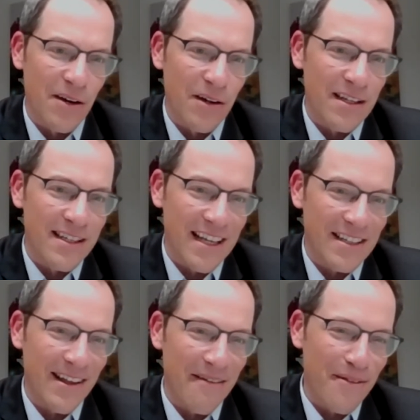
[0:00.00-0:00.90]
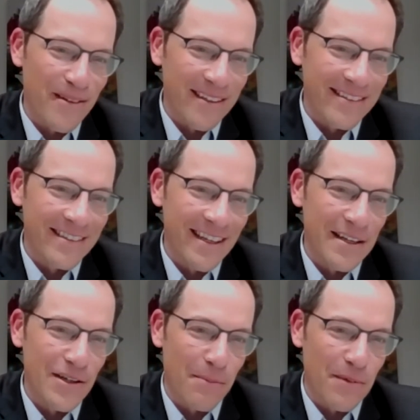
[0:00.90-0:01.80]
down at the desk level and
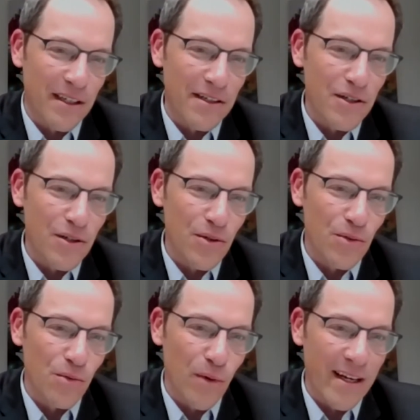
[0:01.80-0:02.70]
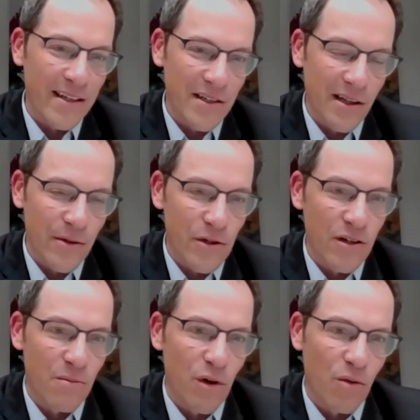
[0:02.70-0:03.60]
adopting a new rating
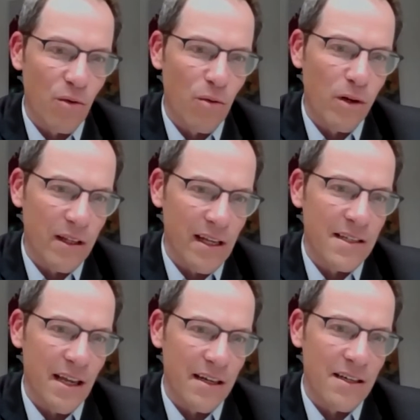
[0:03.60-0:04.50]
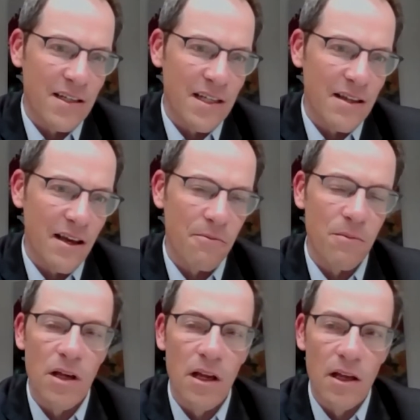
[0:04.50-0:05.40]
solution, but we're really excited to see
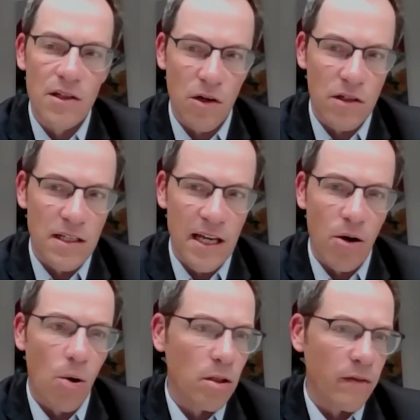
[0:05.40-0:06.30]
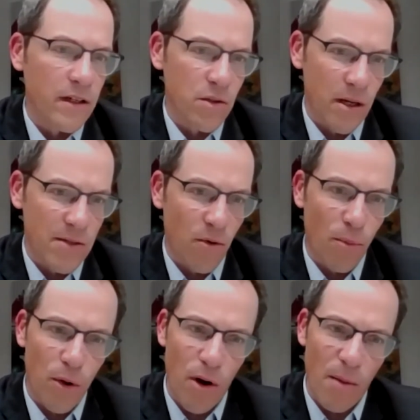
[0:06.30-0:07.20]
them start to take hold of it,
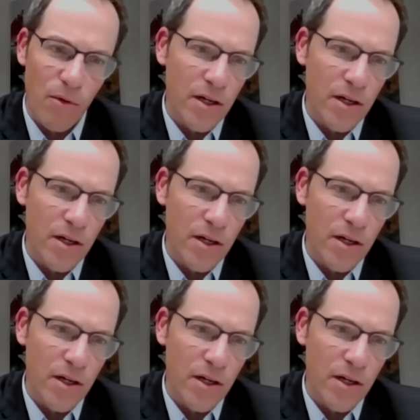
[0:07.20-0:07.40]
transform their